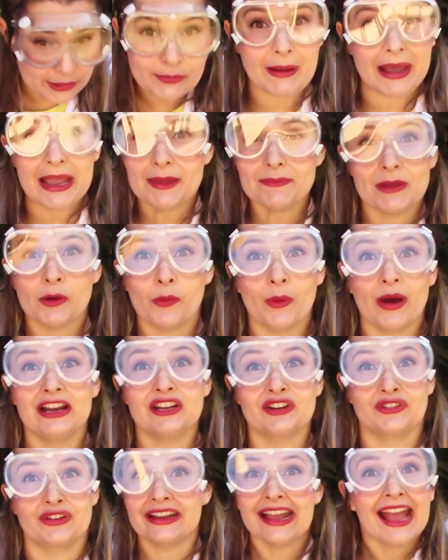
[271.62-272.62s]
You might be
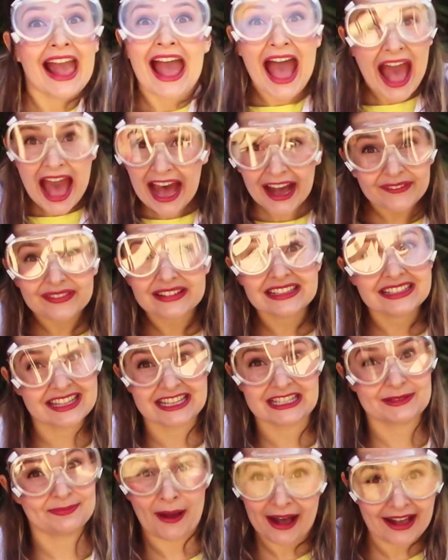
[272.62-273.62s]
wondering, how is
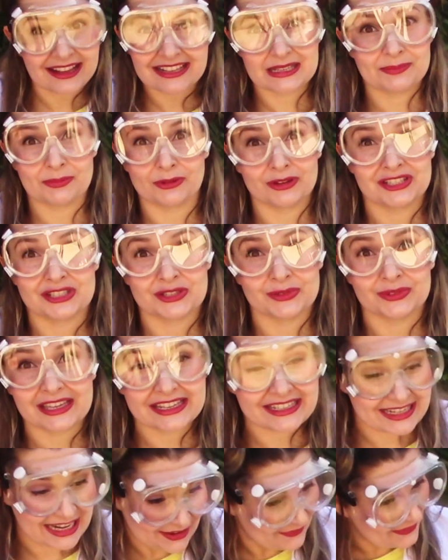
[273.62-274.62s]
this possible,
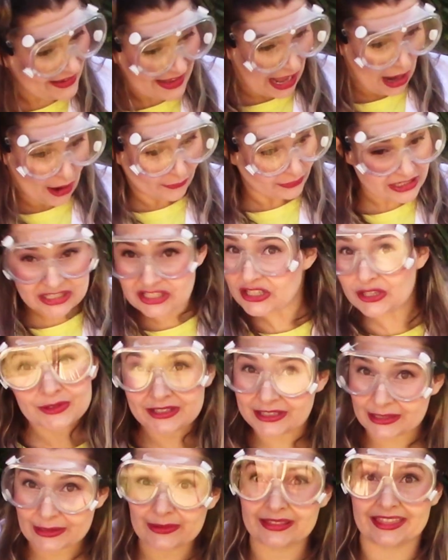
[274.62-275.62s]
Jukie, Davie? How did you
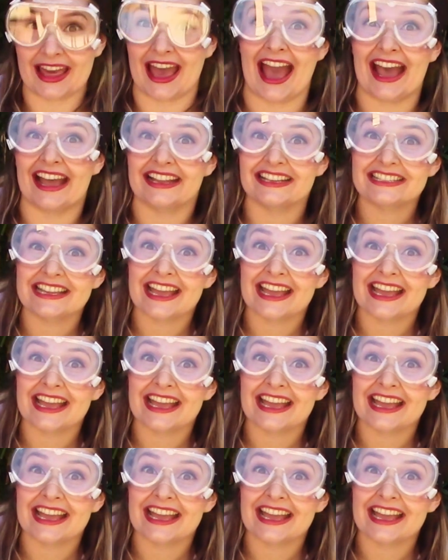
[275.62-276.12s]
do that?